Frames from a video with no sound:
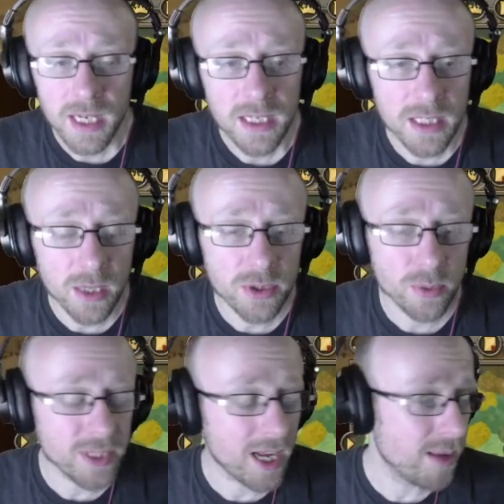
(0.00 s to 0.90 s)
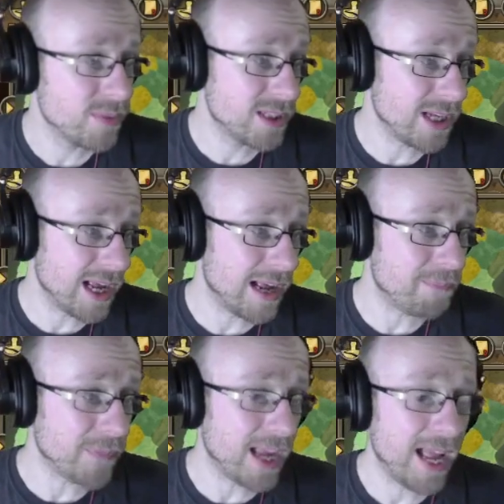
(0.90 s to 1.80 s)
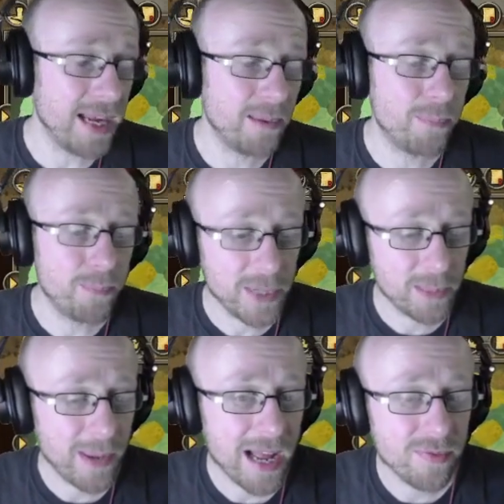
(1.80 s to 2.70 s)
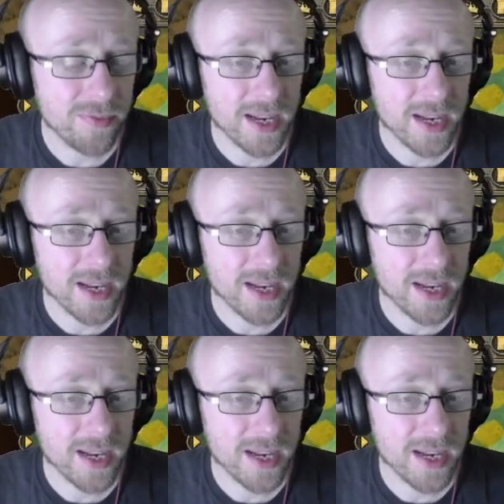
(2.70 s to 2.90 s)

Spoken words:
So sometimes a big powerful,